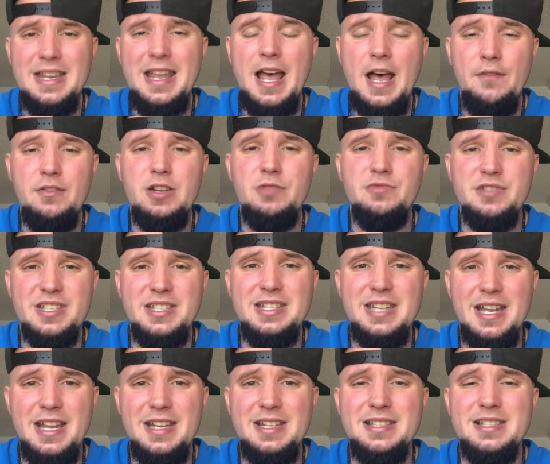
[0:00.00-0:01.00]
cavity was
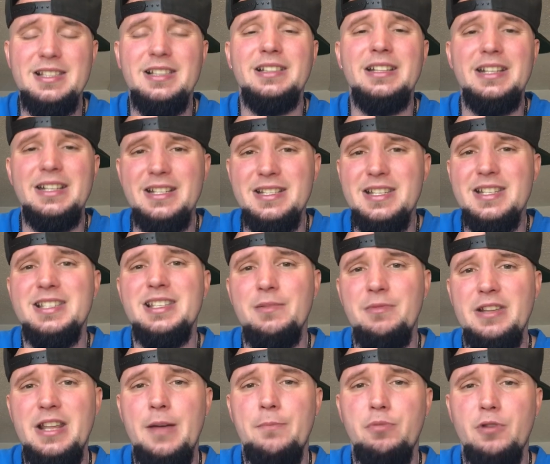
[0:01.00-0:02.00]
tense, leading to some
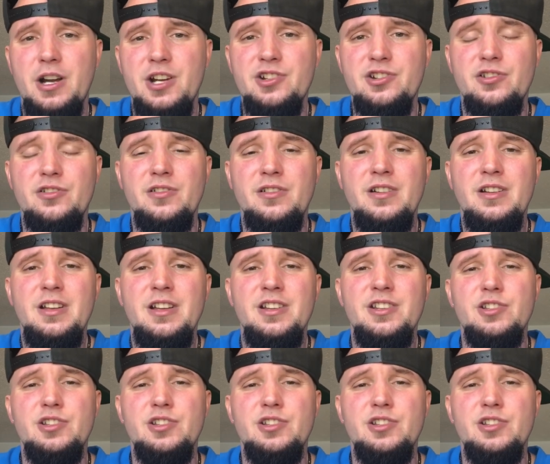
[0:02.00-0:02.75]
of that pressure.